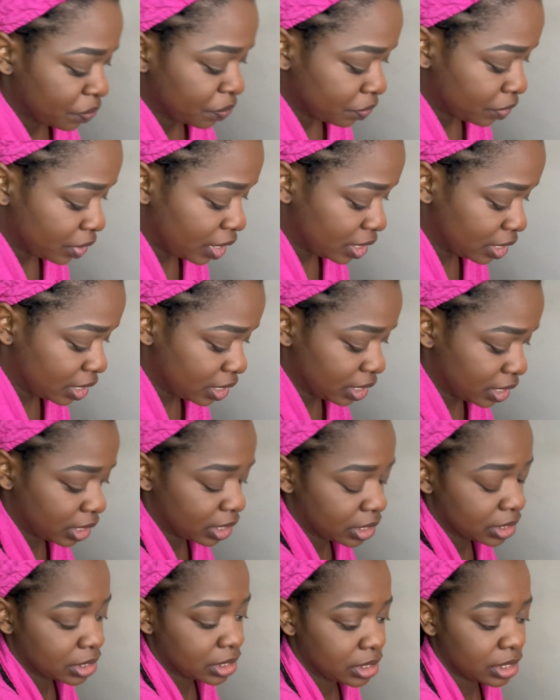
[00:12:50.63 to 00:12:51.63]
And then the
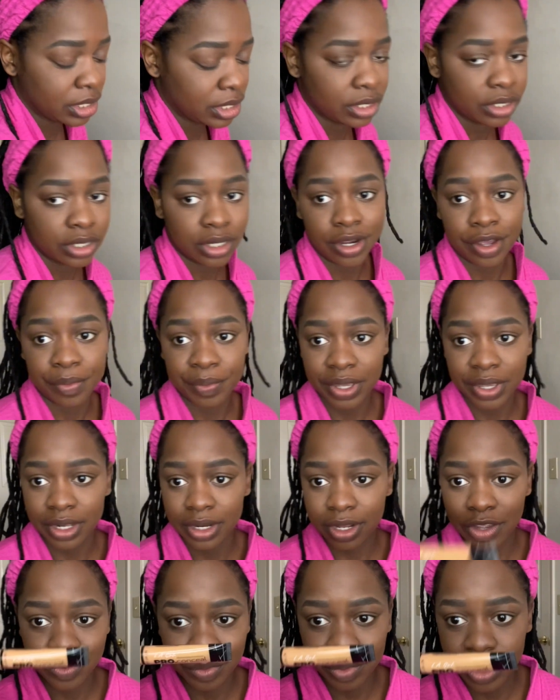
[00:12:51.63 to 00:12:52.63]
concealer, I mean,
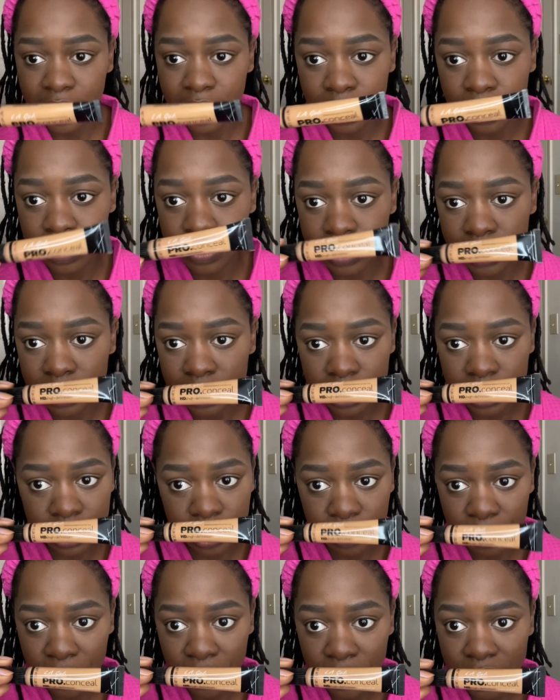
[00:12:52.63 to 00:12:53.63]
everybody knows this, the
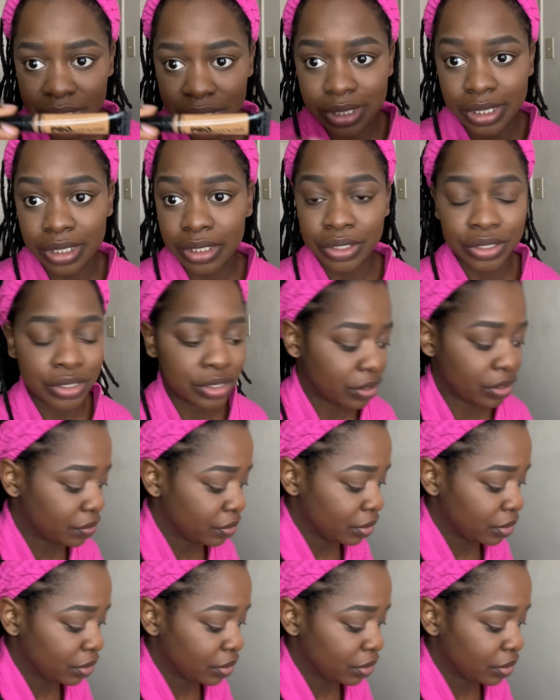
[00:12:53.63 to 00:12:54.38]
Pro Concealer, so.